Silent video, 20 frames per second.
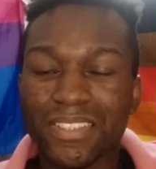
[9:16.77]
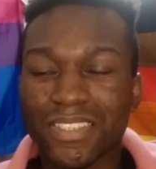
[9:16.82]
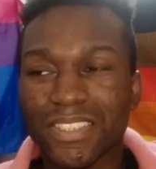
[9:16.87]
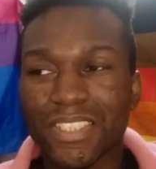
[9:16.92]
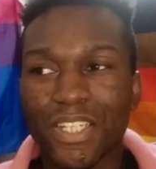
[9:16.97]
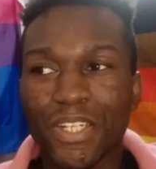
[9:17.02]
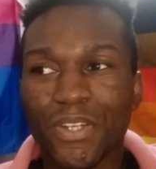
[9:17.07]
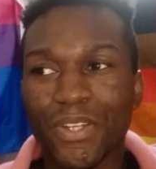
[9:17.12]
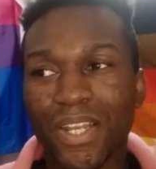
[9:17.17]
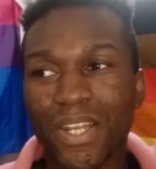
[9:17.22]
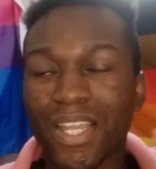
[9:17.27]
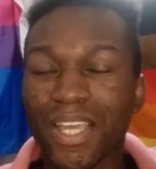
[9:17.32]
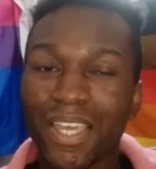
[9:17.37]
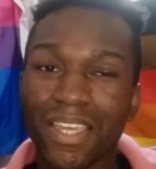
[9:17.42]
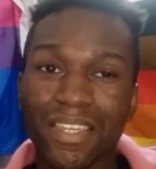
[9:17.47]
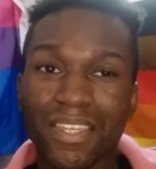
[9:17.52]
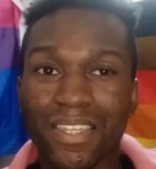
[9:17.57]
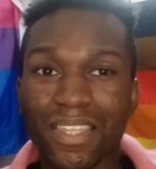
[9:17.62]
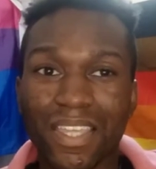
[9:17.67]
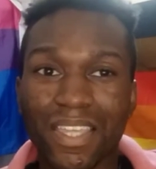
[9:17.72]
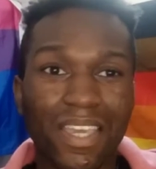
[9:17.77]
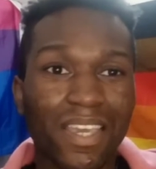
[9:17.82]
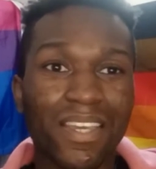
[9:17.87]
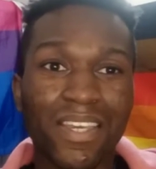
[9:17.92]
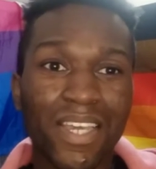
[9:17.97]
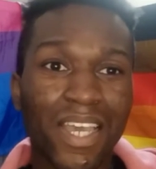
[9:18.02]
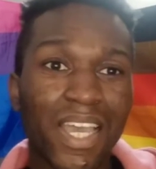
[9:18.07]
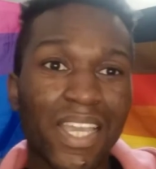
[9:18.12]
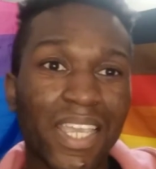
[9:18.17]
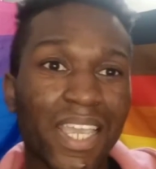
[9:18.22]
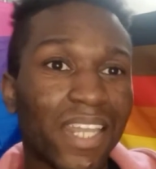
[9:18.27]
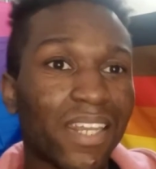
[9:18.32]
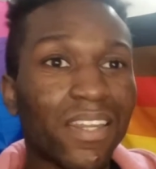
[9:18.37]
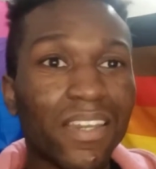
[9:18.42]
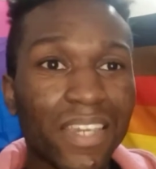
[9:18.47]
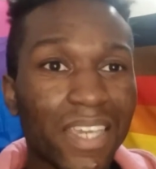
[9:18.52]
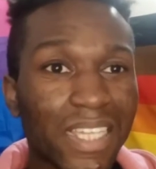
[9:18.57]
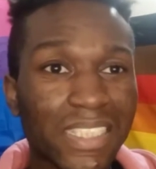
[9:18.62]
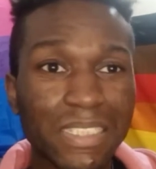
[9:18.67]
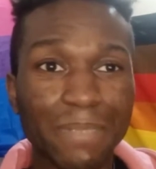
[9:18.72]
So like, yeah, again,
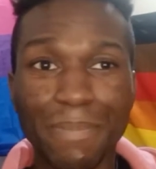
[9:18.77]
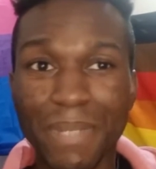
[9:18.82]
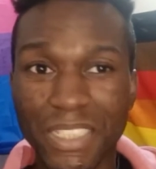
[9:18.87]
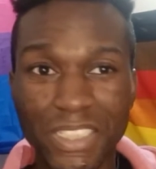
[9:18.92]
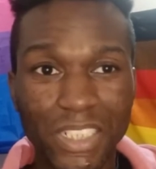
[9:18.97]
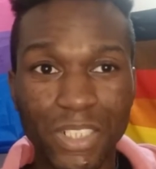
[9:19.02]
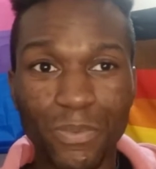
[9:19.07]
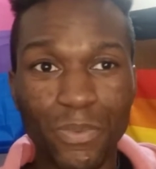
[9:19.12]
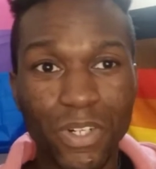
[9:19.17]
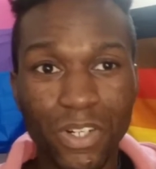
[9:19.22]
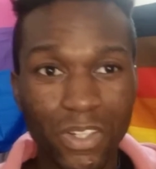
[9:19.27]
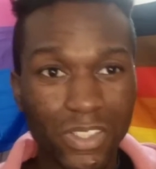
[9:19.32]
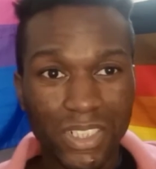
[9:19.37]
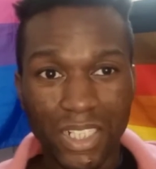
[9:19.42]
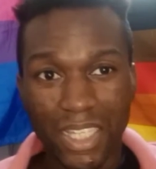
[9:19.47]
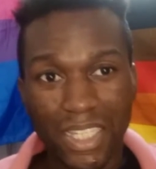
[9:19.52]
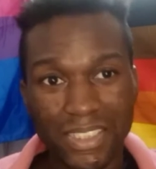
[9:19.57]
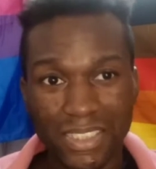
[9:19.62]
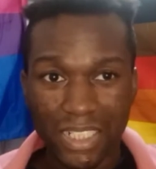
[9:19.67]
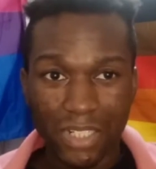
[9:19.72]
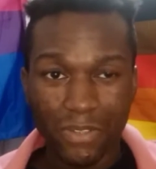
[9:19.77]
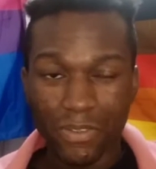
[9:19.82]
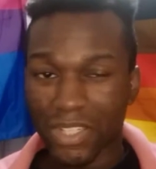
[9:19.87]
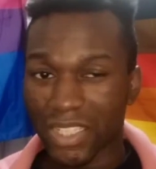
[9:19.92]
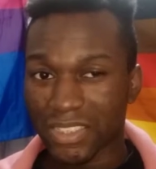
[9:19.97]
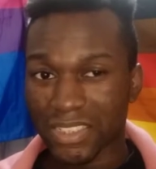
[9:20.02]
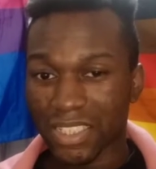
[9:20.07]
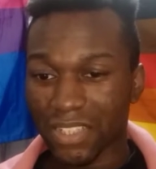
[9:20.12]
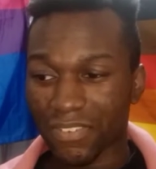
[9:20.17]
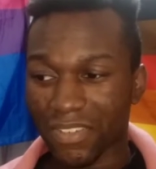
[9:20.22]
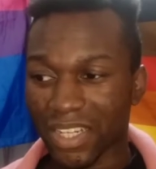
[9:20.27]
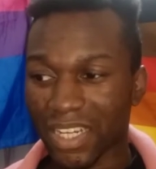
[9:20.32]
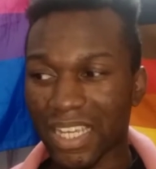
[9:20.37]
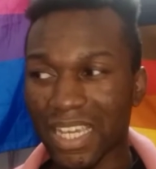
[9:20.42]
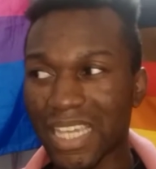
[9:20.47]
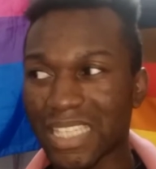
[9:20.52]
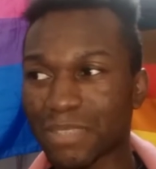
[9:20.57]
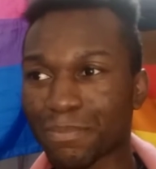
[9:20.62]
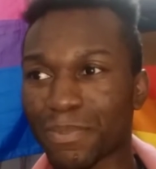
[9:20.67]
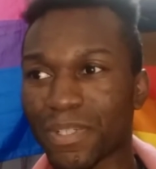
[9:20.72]
not here to bash anyone or to like tell anyone how to live their
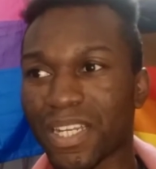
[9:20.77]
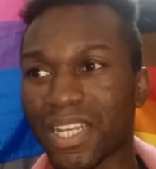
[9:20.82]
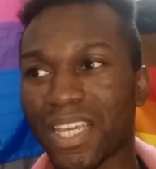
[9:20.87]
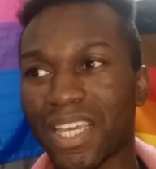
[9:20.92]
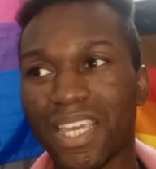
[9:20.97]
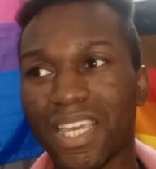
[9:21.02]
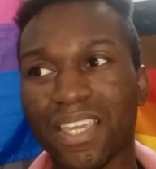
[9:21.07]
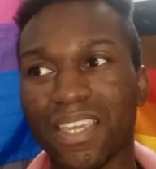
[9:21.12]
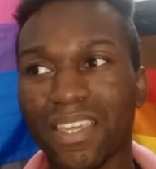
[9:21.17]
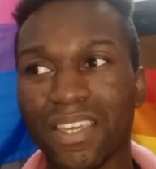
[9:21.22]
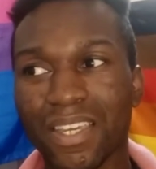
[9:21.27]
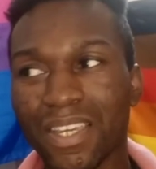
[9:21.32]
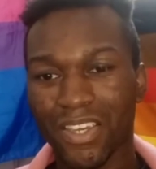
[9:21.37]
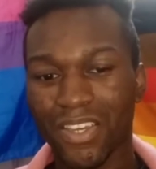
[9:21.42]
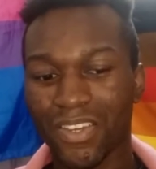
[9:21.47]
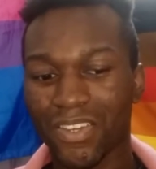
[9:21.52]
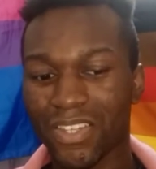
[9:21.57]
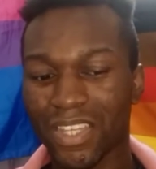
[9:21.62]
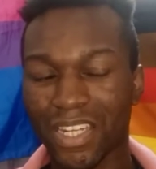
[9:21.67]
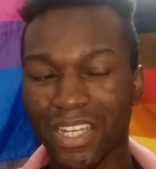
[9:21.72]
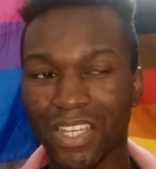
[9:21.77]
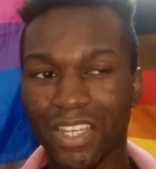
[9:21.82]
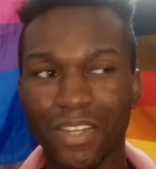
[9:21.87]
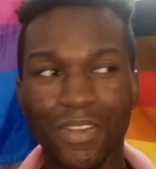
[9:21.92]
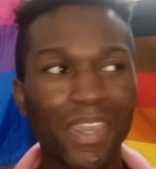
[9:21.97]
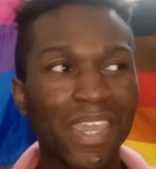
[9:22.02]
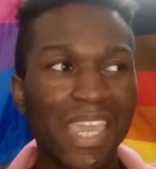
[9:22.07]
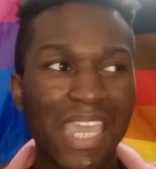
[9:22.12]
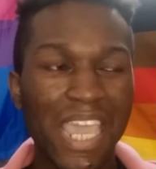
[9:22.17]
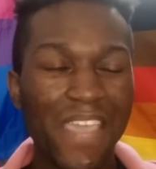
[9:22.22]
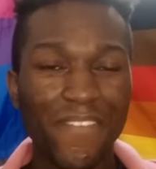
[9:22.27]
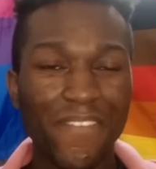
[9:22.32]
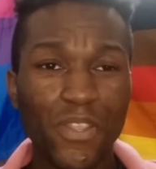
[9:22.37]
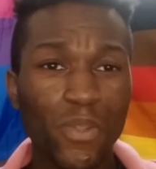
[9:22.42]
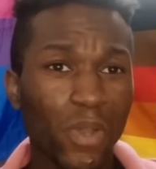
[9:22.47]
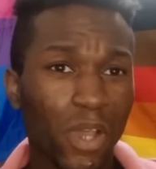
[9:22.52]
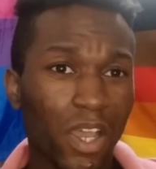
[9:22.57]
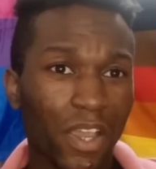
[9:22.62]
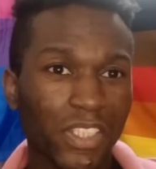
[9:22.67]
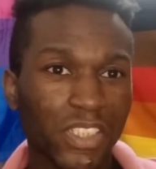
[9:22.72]
lives, but like, you know, if
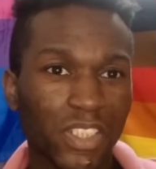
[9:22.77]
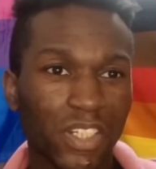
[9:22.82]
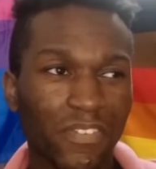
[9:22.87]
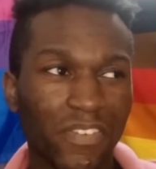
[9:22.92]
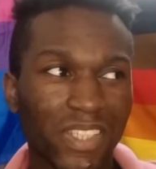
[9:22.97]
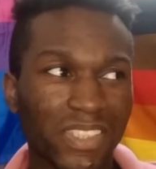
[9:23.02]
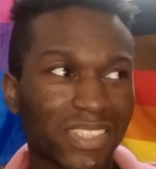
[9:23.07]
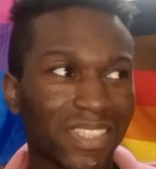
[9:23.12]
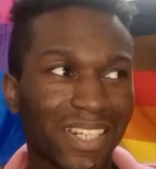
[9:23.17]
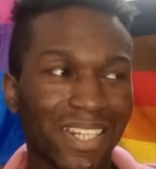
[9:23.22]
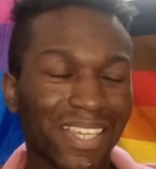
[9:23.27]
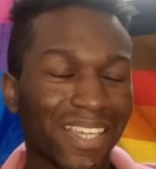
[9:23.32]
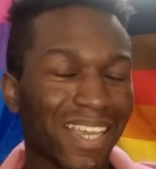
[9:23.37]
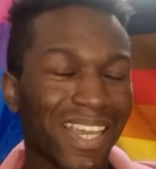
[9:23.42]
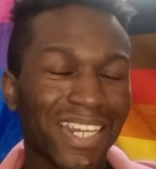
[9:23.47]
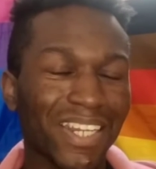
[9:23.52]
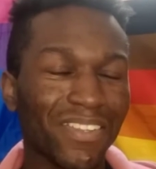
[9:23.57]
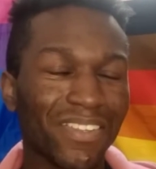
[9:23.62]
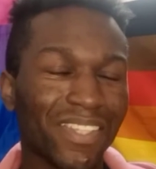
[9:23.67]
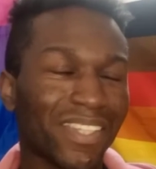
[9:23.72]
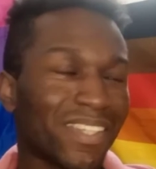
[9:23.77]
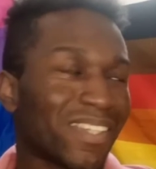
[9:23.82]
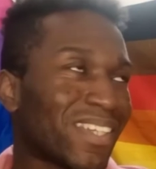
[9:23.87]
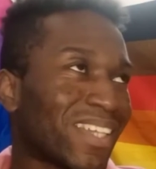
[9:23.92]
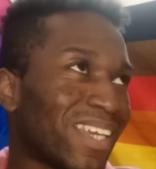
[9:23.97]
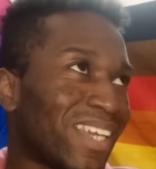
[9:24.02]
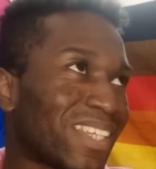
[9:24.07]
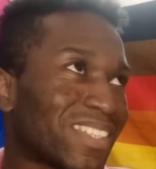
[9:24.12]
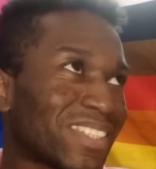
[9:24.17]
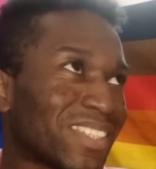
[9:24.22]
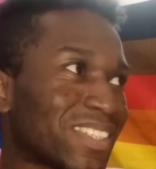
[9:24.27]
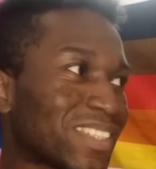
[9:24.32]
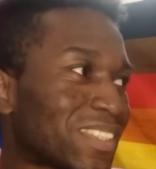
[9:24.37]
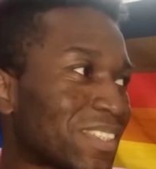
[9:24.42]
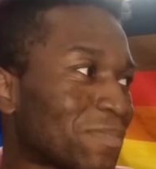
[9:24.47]
you are going to university, like, I don't think, like, just